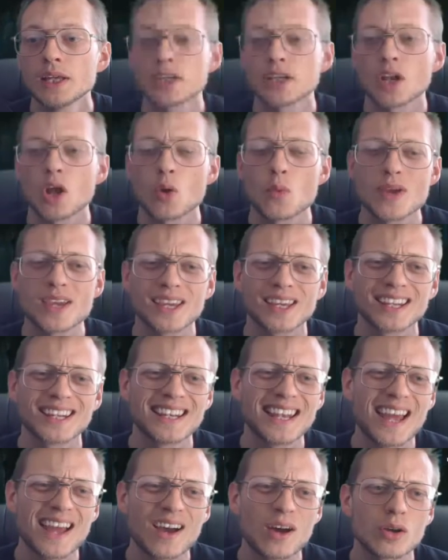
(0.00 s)
You know, we
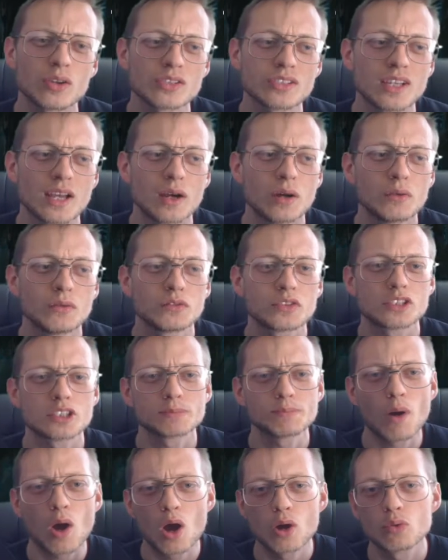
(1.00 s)
can let ourselves
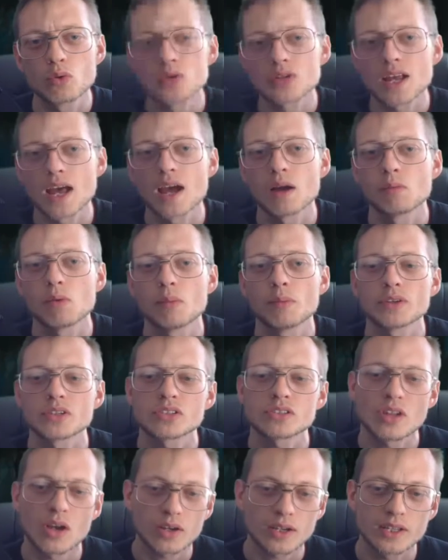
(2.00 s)
spiral down when we're
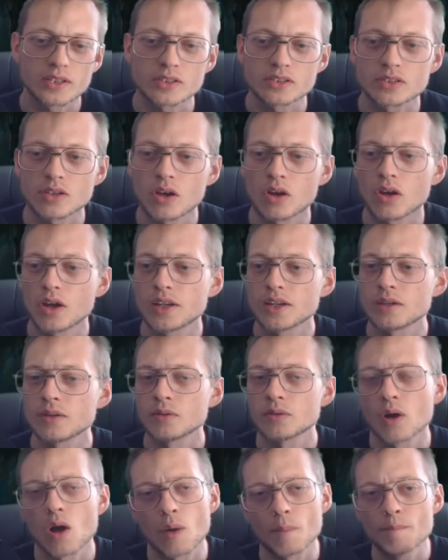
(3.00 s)
stuck inside,
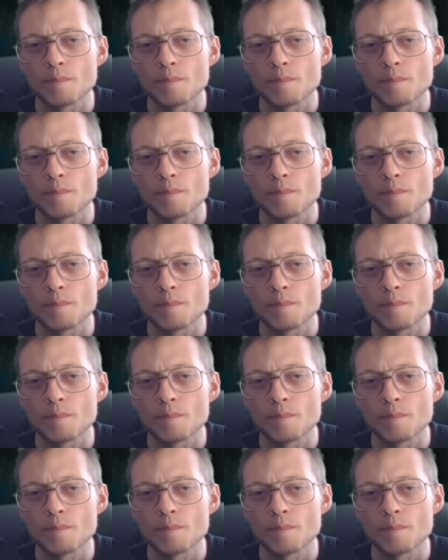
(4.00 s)
and